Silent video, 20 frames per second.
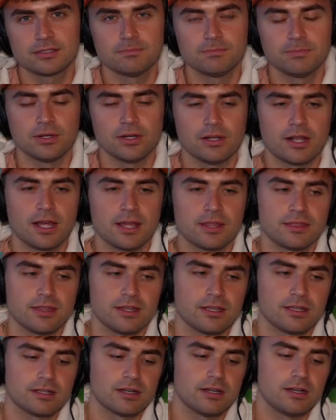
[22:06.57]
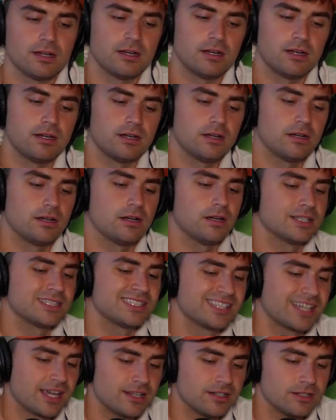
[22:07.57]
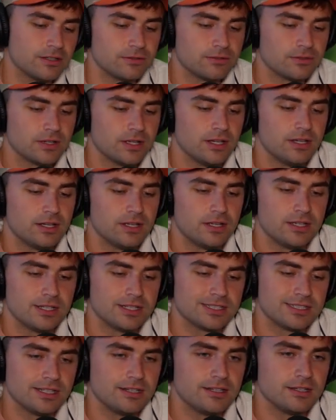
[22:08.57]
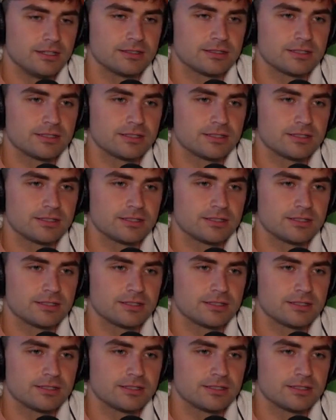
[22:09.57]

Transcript: but I think uh, a sign of seek,